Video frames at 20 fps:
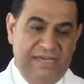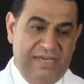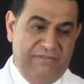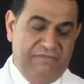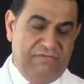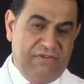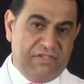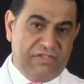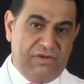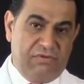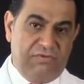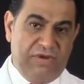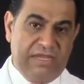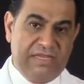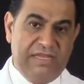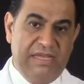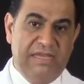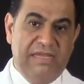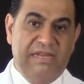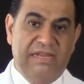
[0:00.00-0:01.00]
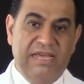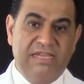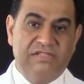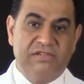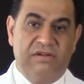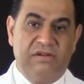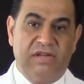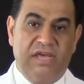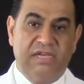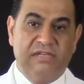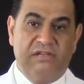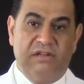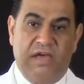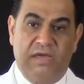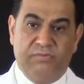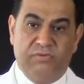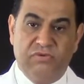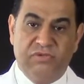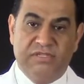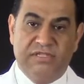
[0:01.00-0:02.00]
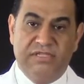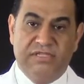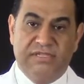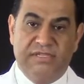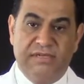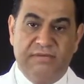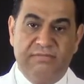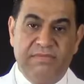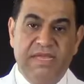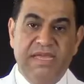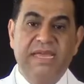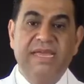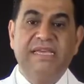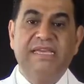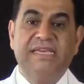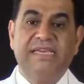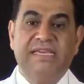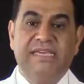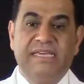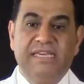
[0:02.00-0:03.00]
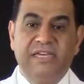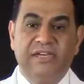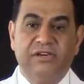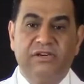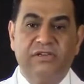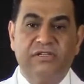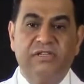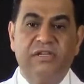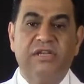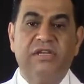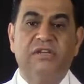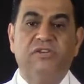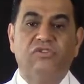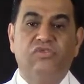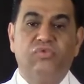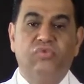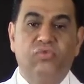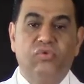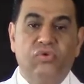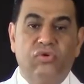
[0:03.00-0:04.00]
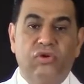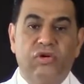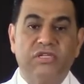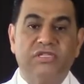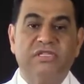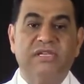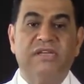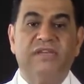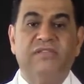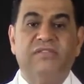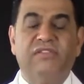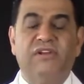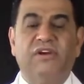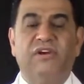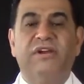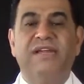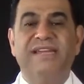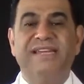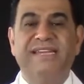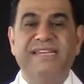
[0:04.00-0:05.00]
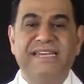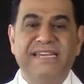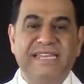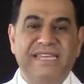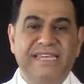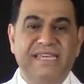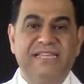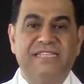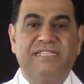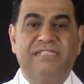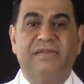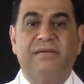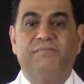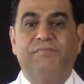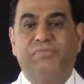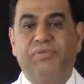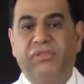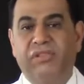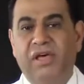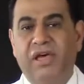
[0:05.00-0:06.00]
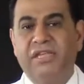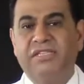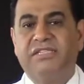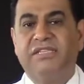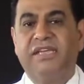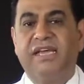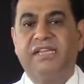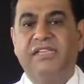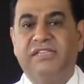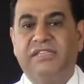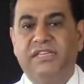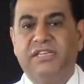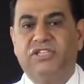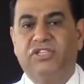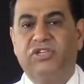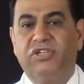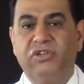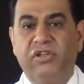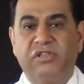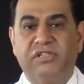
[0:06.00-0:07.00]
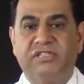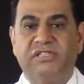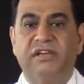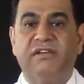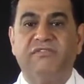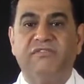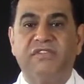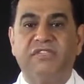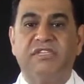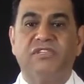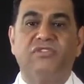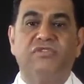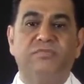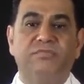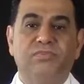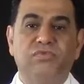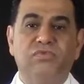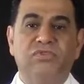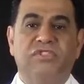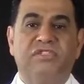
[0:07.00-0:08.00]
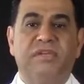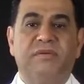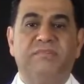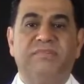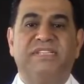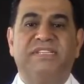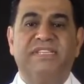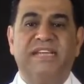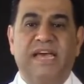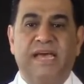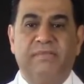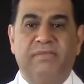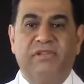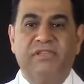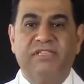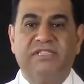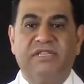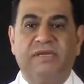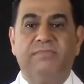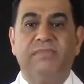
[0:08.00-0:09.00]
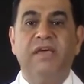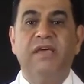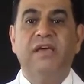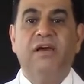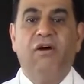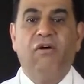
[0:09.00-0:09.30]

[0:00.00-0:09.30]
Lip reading: Invisa-Red laser light lipo system geared towards their needs, plus additional services to boost their metabolism